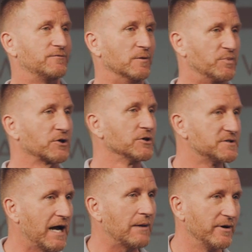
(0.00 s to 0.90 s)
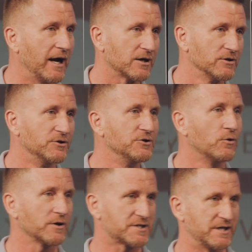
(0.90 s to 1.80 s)
from Brooklyn Tabernacle in New
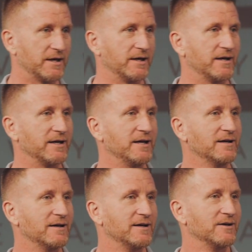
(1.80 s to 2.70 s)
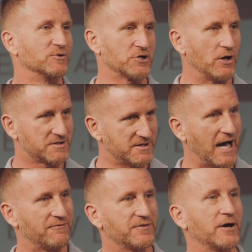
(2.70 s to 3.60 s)
York City, and he was on
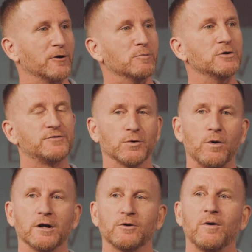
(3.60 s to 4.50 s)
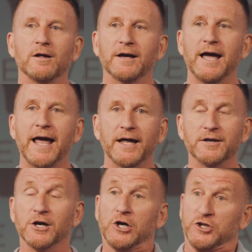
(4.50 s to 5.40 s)
staff there and moved to Walla Walla
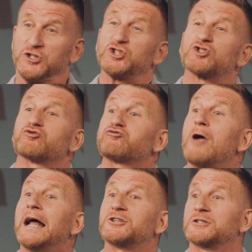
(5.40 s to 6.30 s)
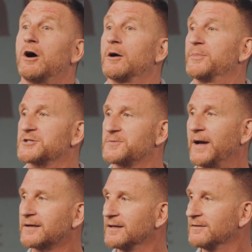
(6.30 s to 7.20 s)
and stretched our
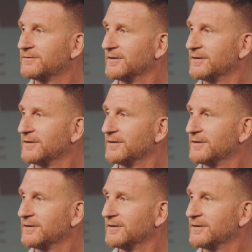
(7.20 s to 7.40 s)
perspective.